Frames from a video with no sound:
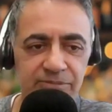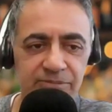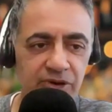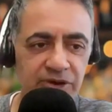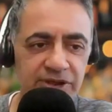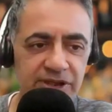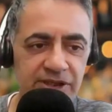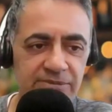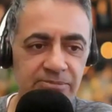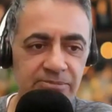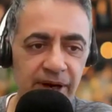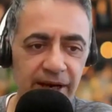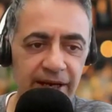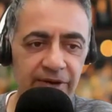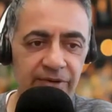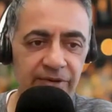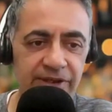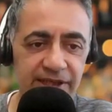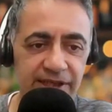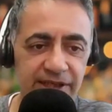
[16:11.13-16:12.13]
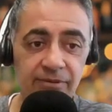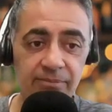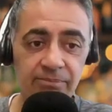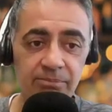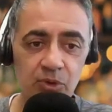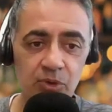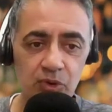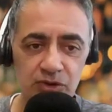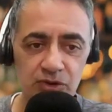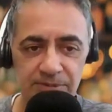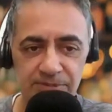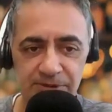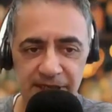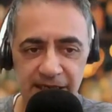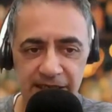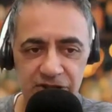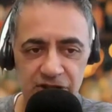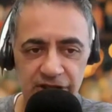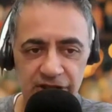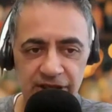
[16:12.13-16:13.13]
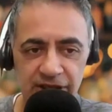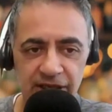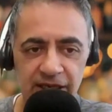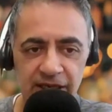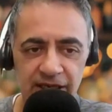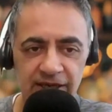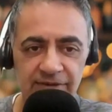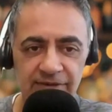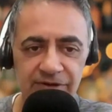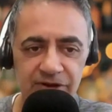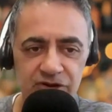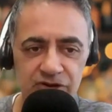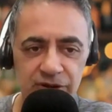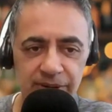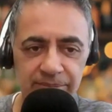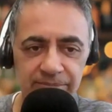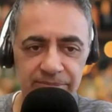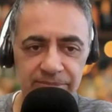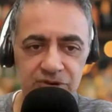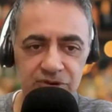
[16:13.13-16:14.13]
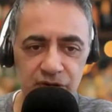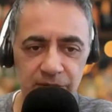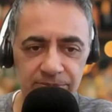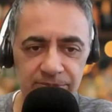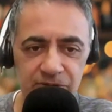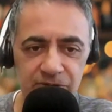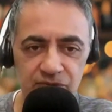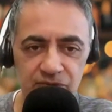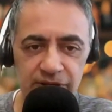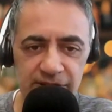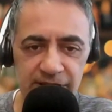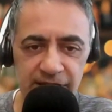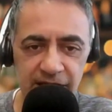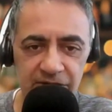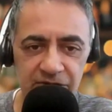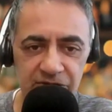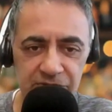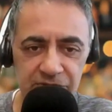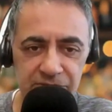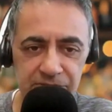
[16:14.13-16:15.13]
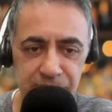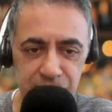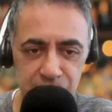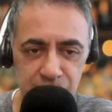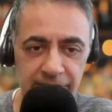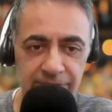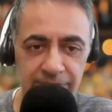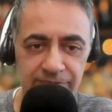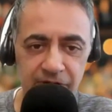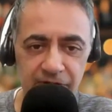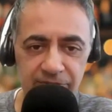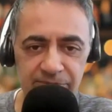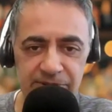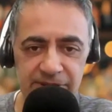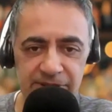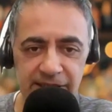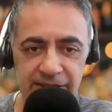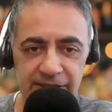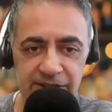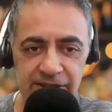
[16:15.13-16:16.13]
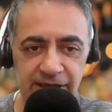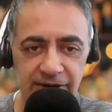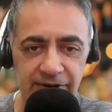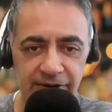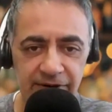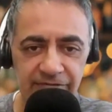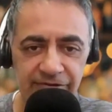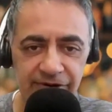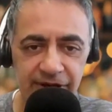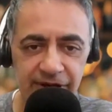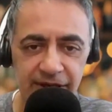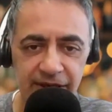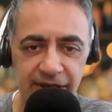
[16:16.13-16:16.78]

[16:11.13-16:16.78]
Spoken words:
prices might increase even more substantially given Trump's recent 125% tariff.